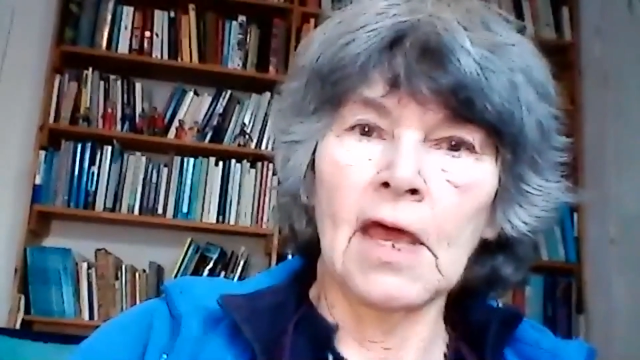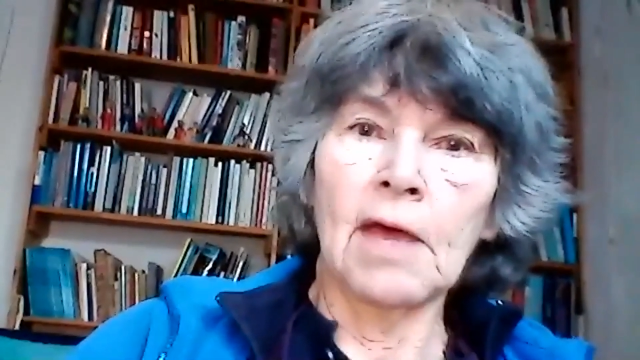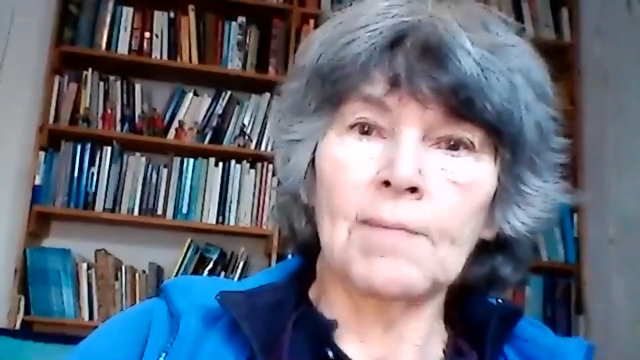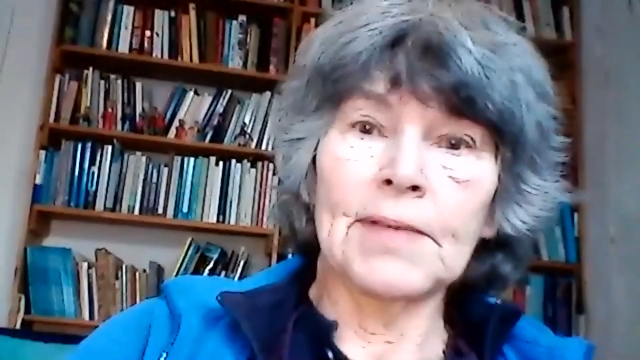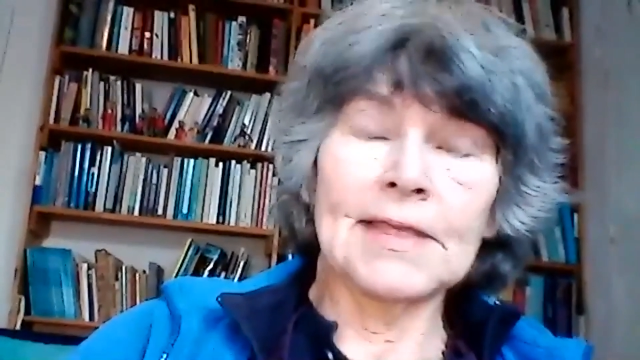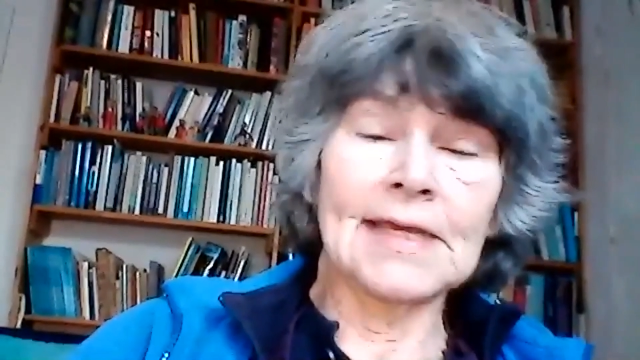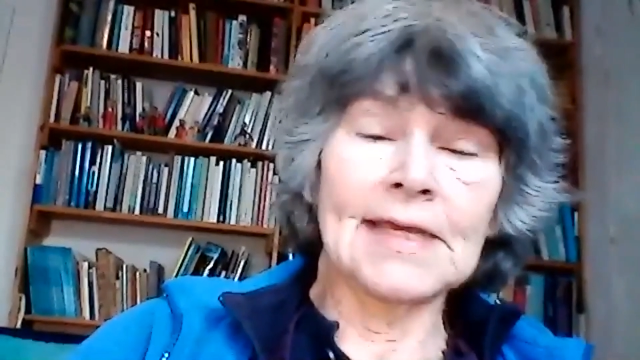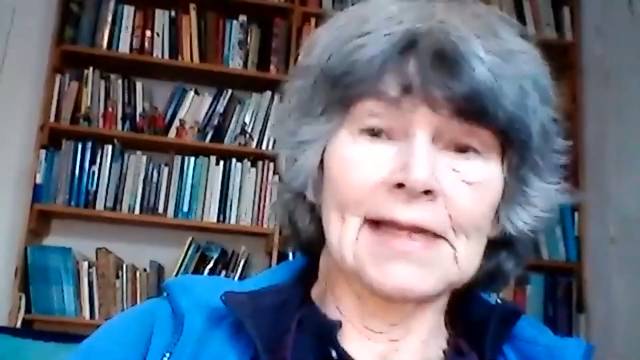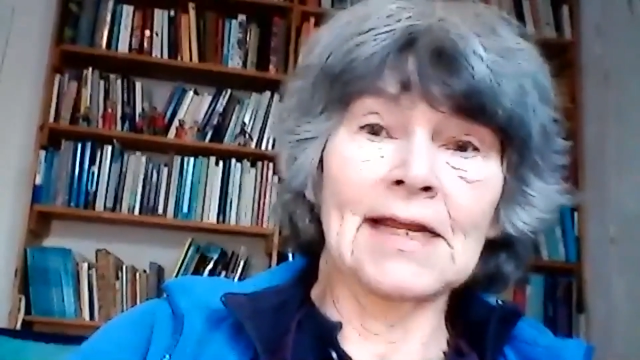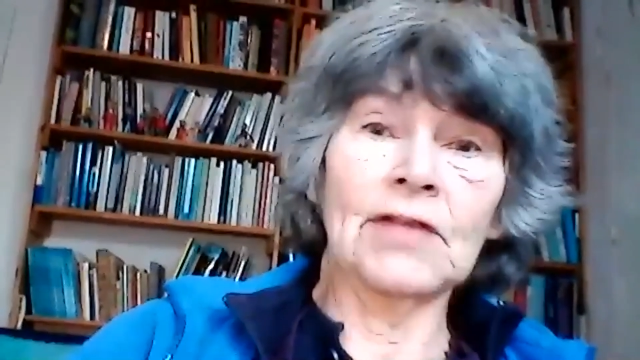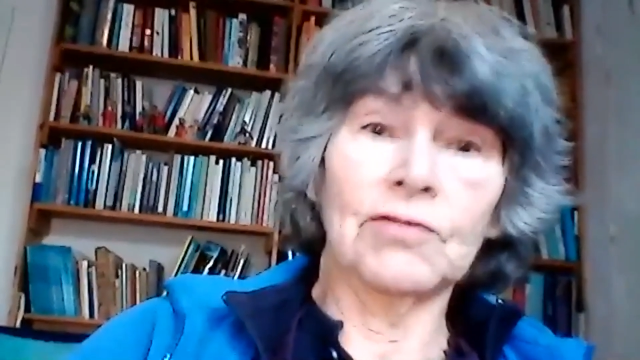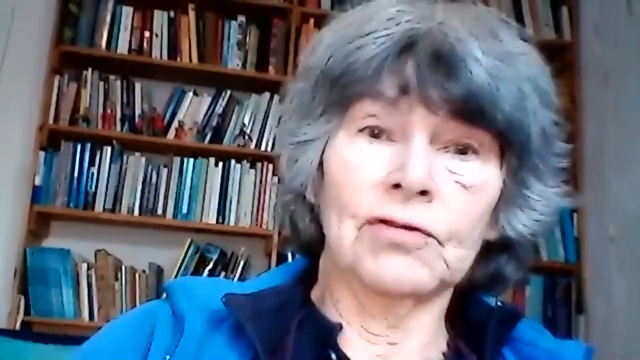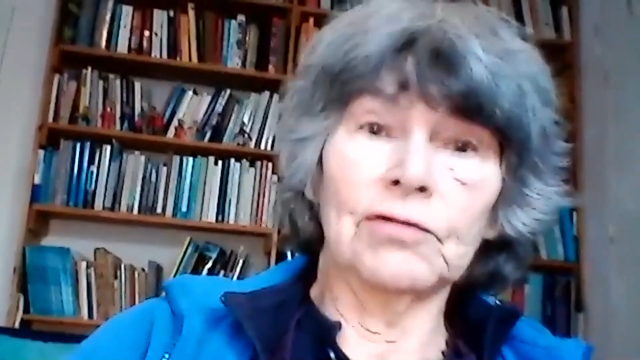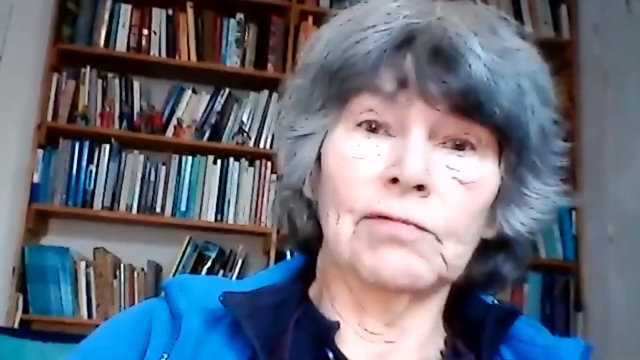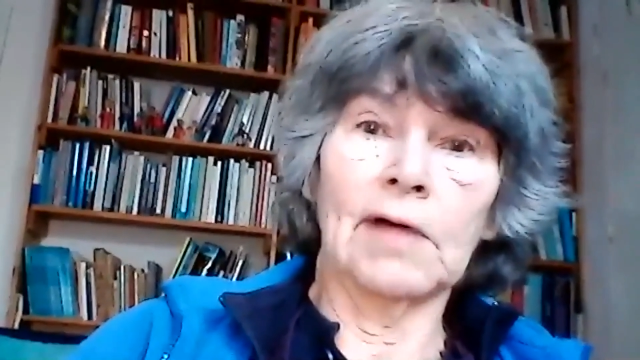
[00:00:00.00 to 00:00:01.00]
particularly
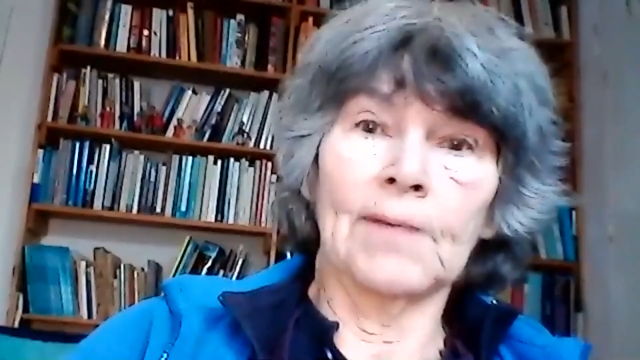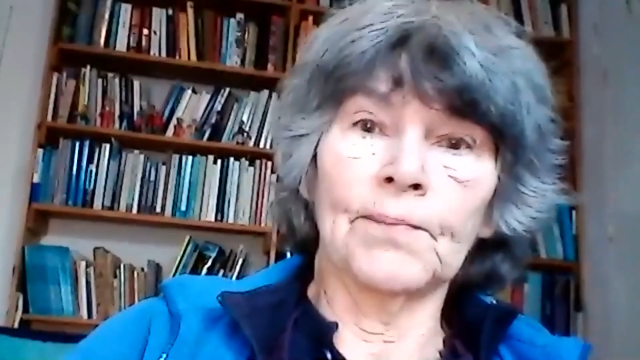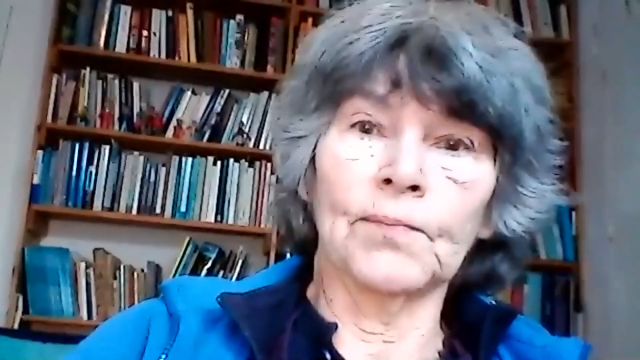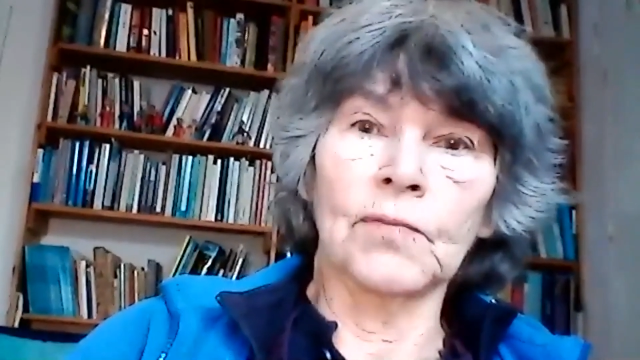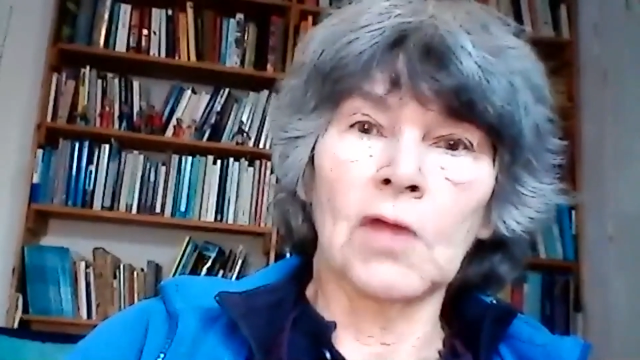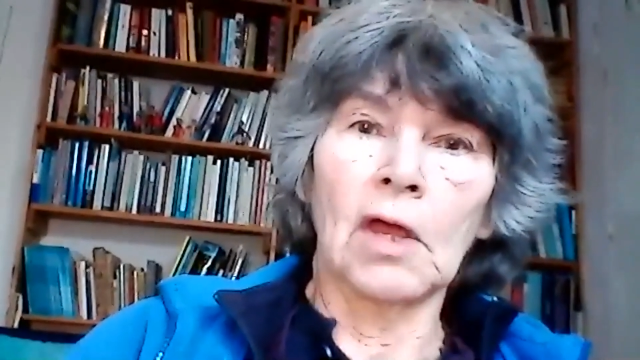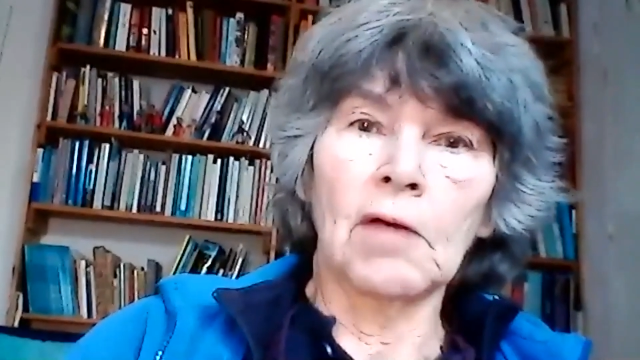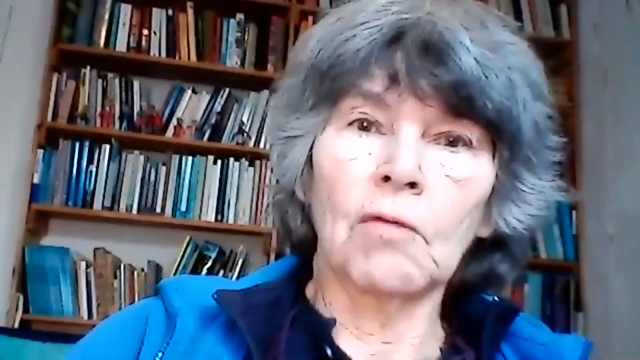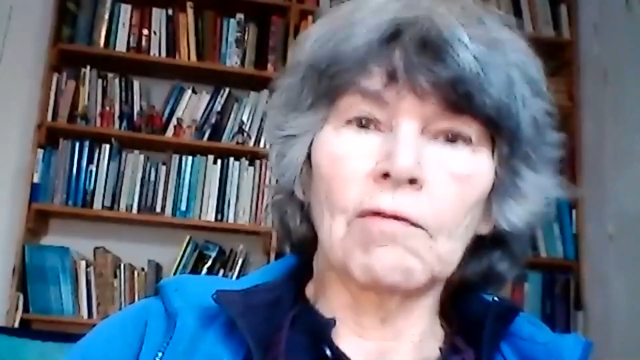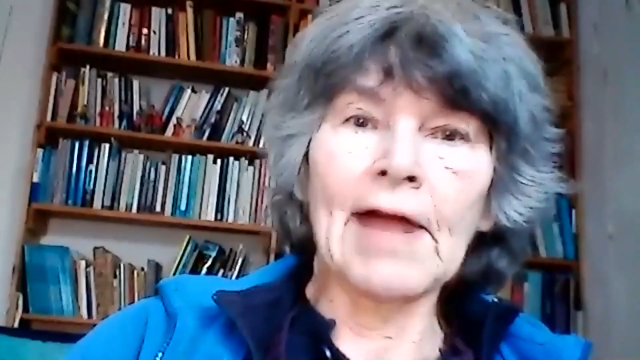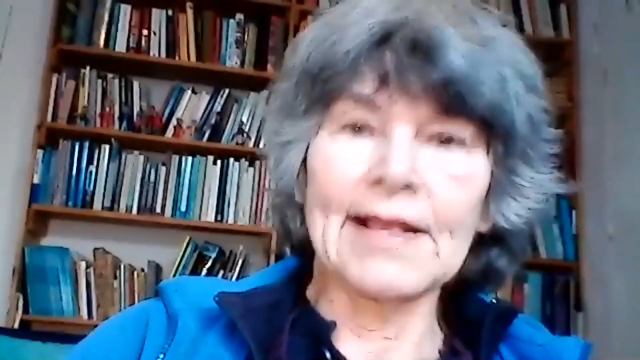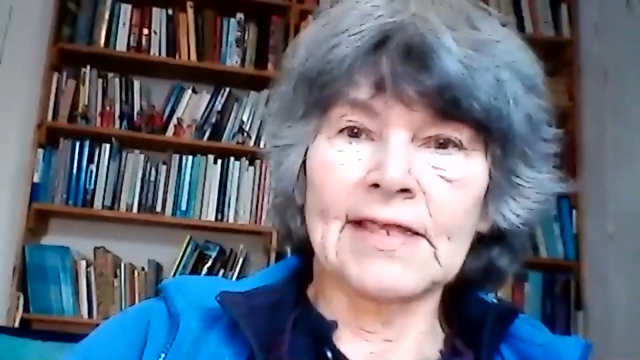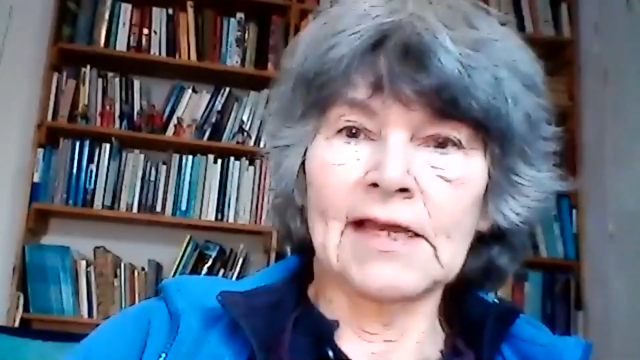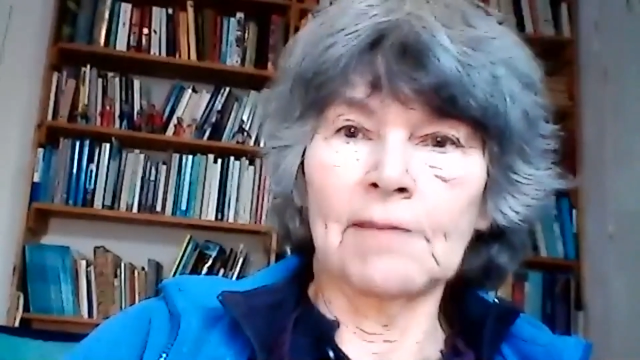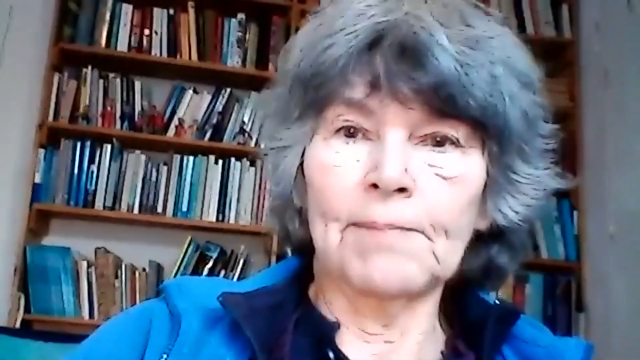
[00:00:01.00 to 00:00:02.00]
to um,
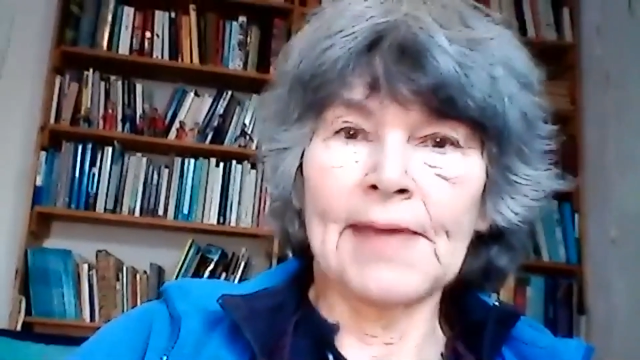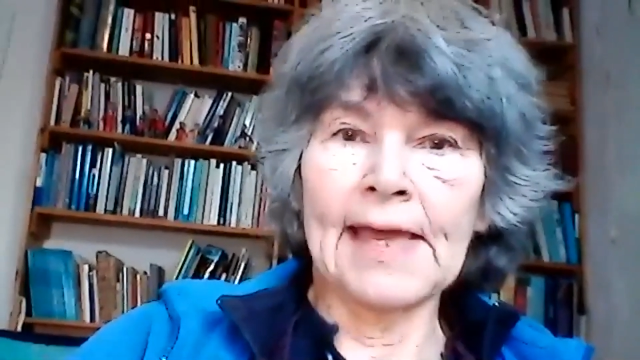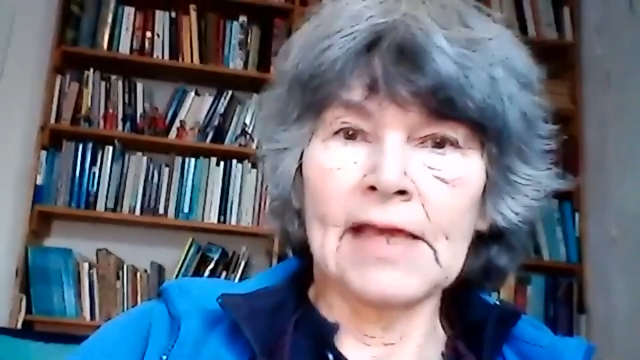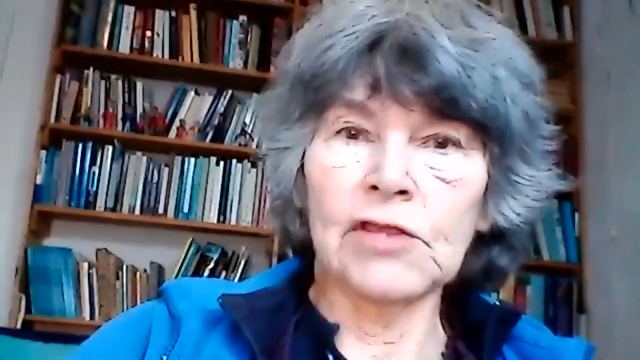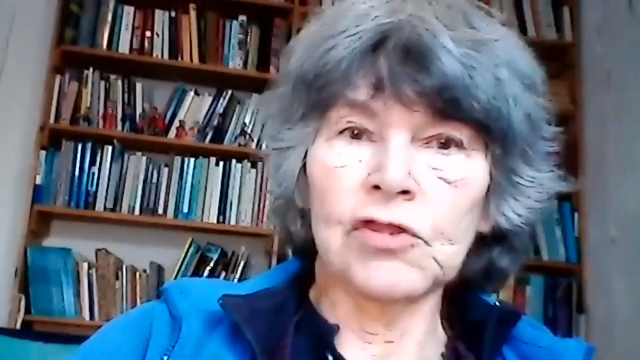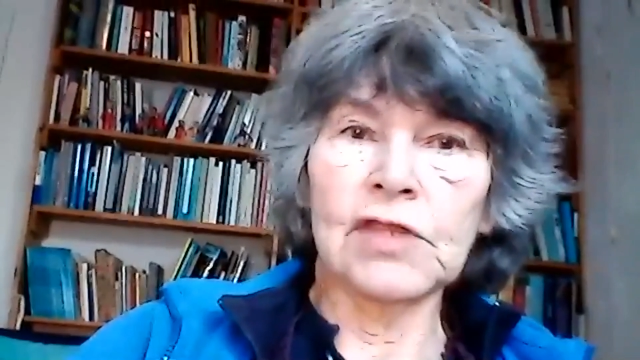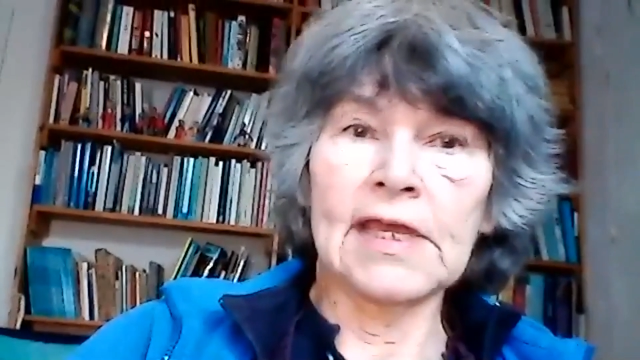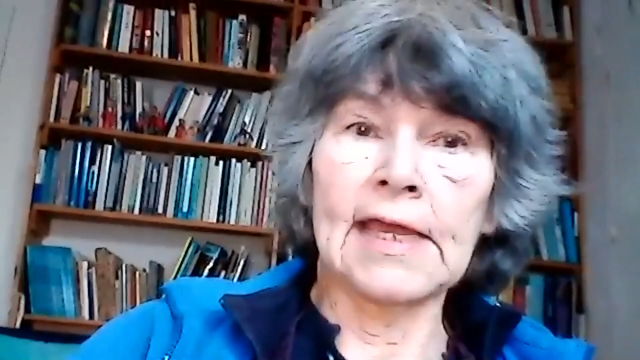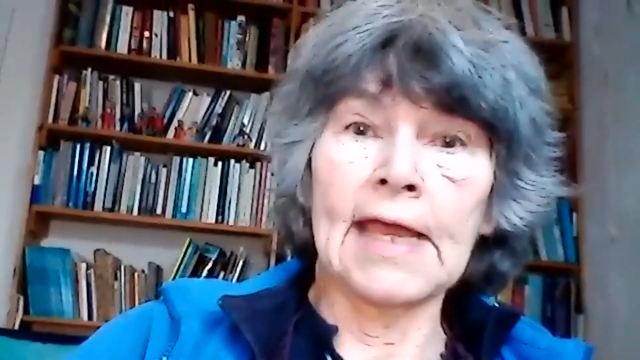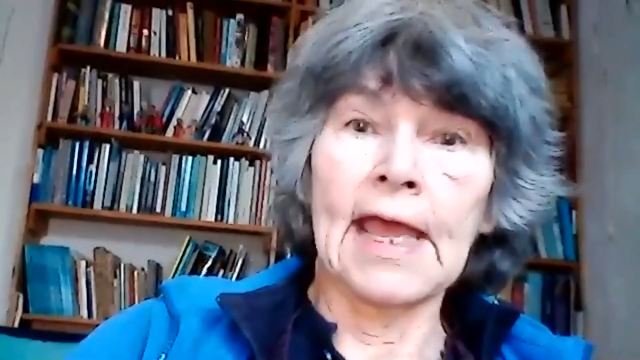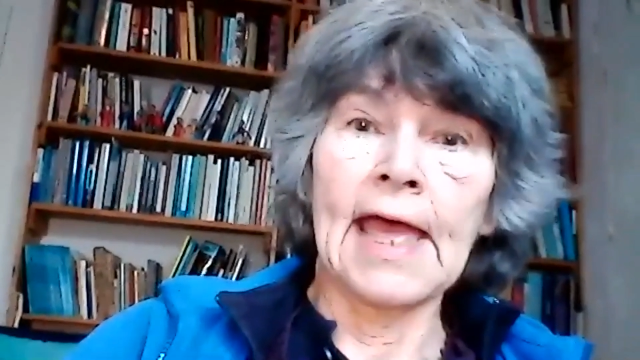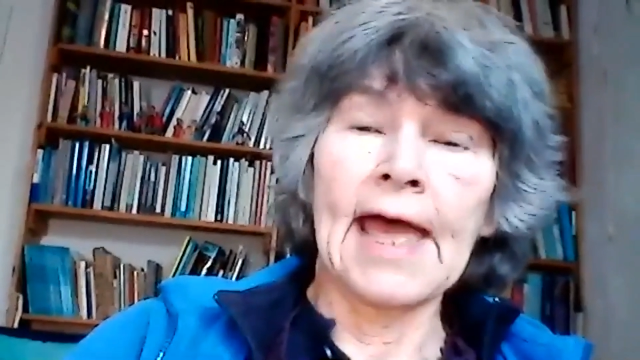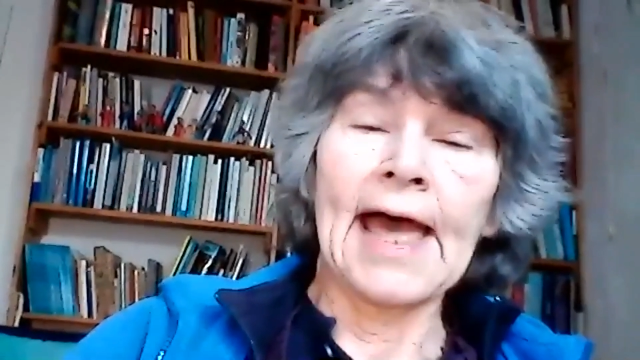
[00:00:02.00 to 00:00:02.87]
writing a PhD?